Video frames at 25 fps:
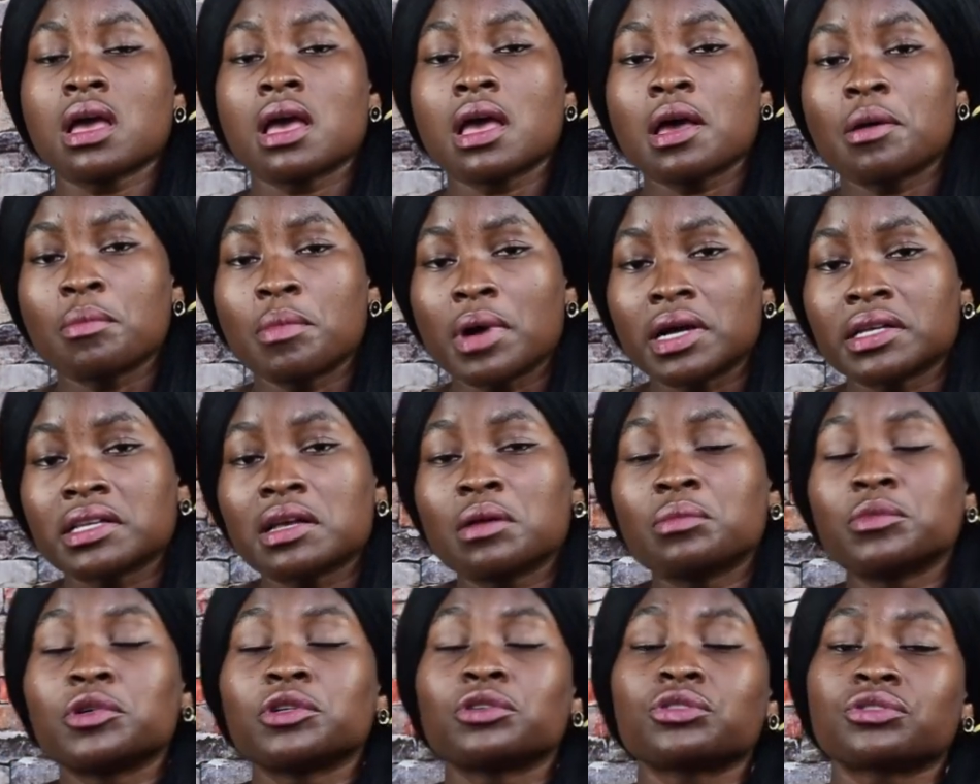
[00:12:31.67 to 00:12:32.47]

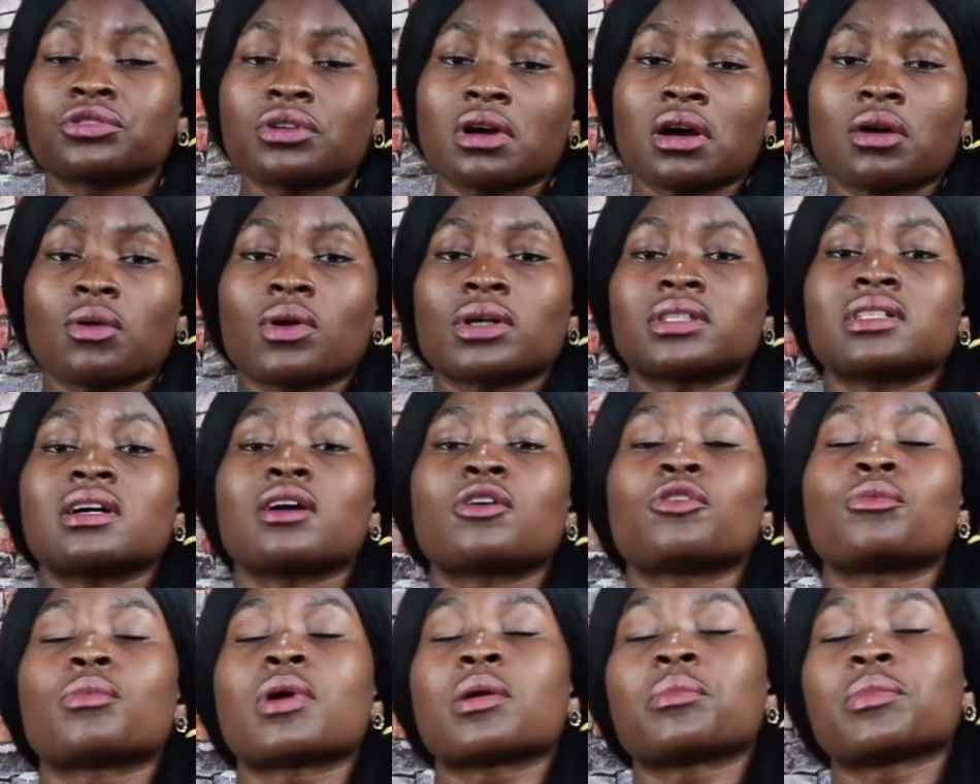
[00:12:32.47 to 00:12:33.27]
Banyame sure what that
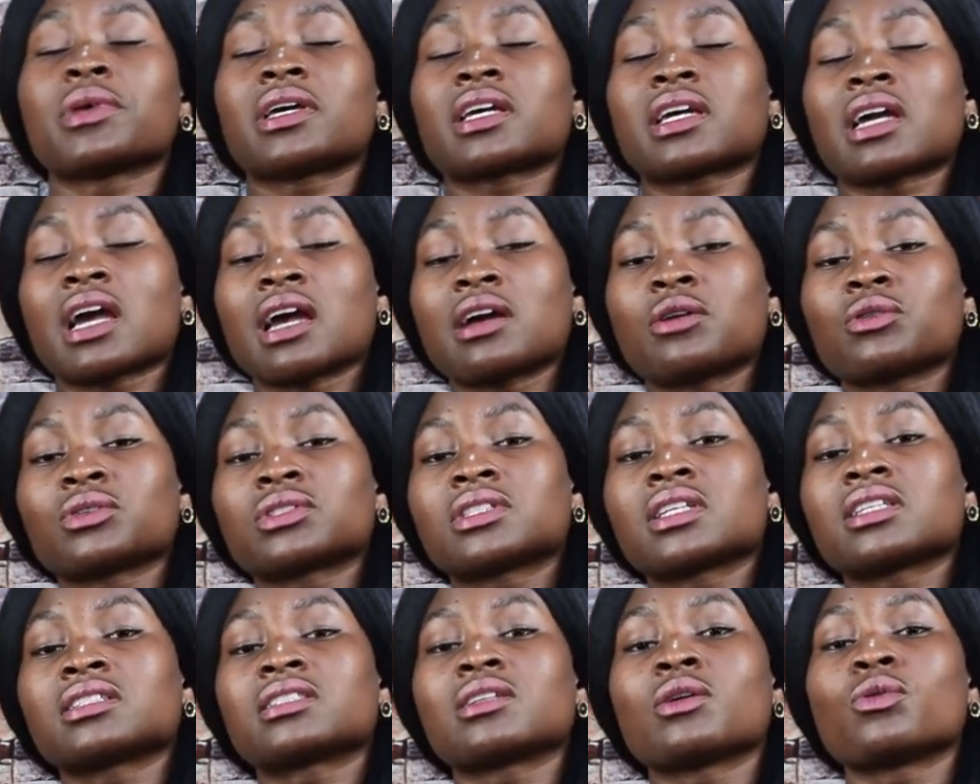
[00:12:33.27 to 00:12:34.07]
remember Kai
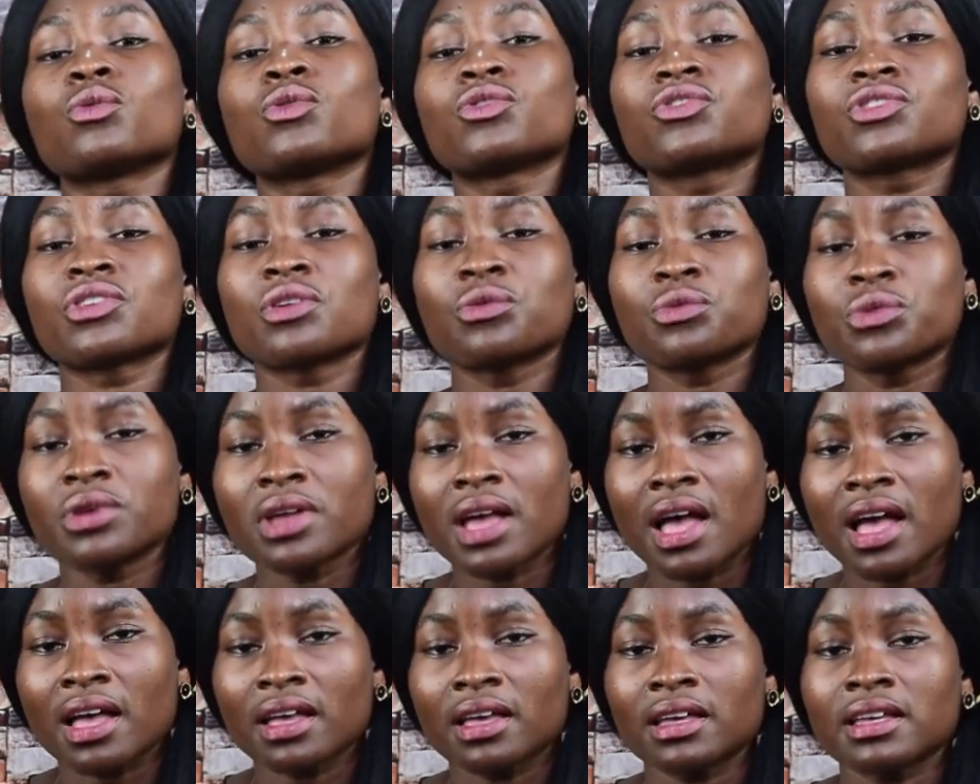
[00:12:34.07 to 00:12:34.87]
says a share we
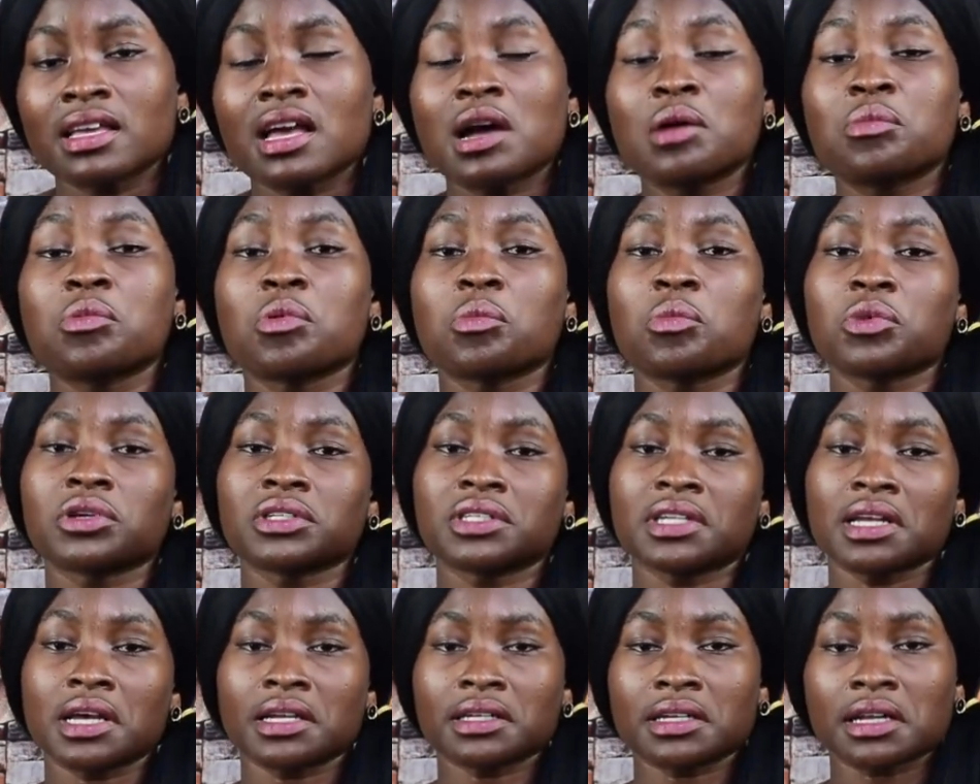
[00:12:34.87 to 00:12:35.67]
are a
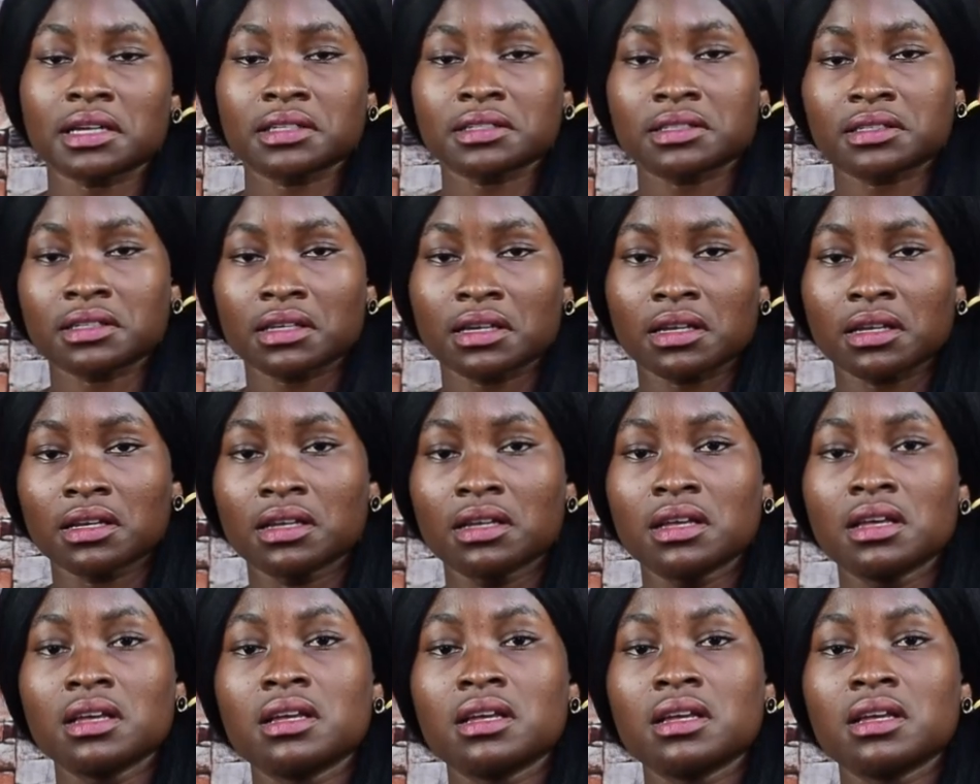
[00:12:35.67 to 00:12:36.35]
bomodiana share.